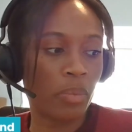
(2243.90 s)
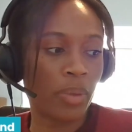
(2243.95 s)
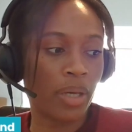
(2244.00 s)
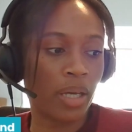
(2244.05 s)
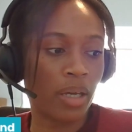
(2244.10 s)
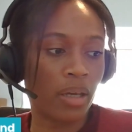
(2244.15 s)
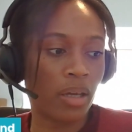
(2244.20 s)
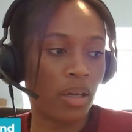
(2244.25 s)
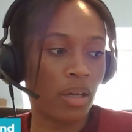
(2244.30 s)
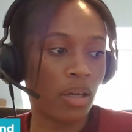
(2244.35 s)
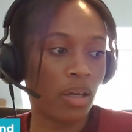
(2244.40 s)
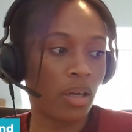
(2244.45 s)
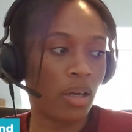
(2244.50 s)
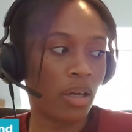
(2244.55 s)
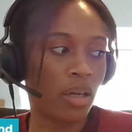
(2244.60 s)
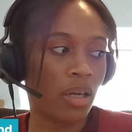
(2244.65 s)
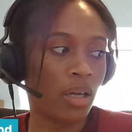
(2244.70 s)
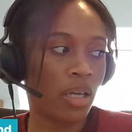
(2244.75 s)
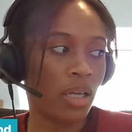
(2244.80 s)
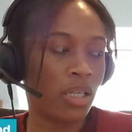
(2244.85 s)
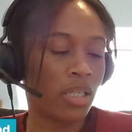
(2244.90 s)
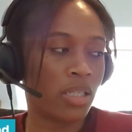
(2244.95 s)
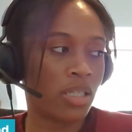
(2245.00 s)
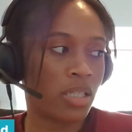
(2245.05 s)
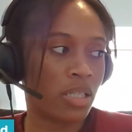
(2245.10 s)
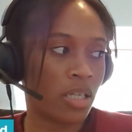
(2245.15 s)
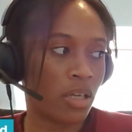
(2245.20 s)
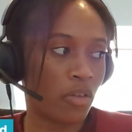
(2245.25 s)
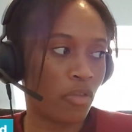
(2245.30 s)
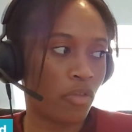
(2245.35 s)
bit
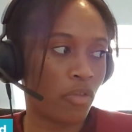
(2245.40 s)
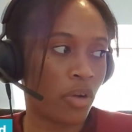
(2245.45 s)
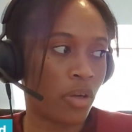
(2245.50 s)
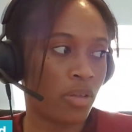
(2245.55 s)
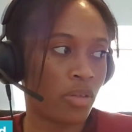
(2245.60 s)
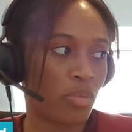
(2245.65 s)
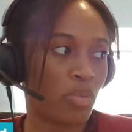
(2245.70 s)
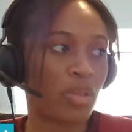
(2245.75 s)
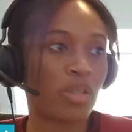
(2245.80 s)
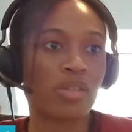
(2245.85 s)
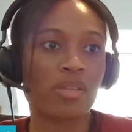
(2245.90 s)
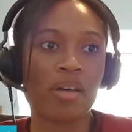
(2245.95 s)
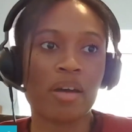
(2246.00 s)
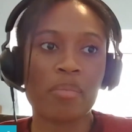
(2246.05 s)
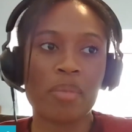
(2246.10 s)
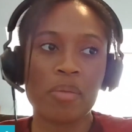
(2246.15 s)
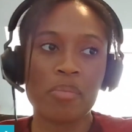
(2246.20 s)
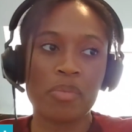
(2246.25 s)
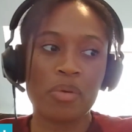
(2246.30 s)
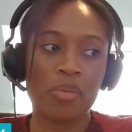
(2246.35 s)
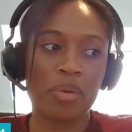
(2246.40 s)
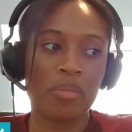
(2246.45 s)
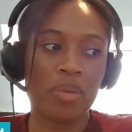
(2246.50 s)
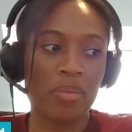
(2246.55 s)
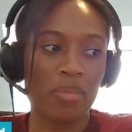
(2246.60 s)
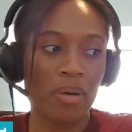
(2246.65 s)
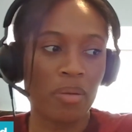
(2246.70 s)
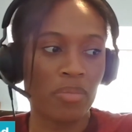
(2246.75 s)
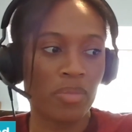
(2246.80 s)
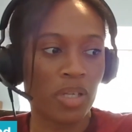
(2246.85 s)
different, because I remember when
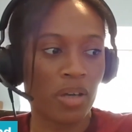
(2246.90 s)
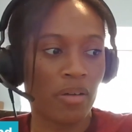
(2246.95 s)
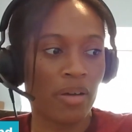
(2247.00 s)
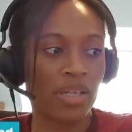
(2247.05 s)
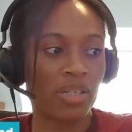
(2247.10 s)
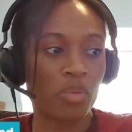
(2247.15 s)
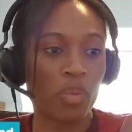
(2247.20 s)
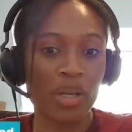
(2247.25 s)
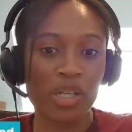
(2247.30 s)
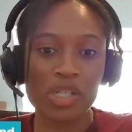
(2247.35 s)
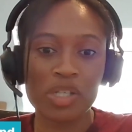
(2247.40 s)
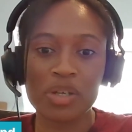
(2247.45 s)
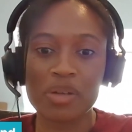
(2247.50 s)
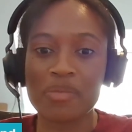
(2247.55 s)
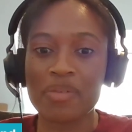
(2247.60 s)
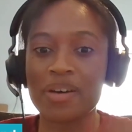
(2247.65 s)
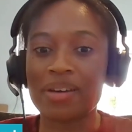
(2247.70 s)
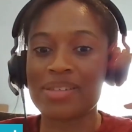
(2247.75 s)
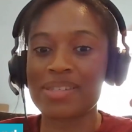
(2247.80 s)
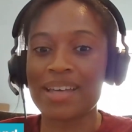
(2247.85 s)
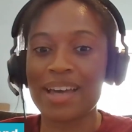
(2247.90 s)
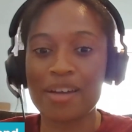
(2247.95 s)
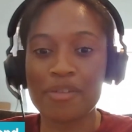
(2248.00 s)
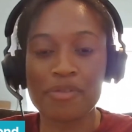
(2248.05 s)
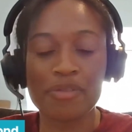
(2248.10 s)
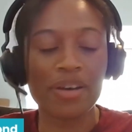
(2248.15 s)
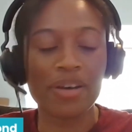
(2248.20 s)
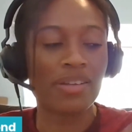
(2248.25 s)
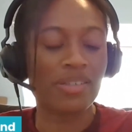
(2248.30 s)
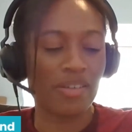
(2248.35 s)
my mum died, went to university, had
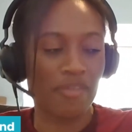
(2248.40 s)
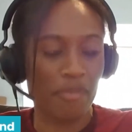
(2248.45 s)
fun, as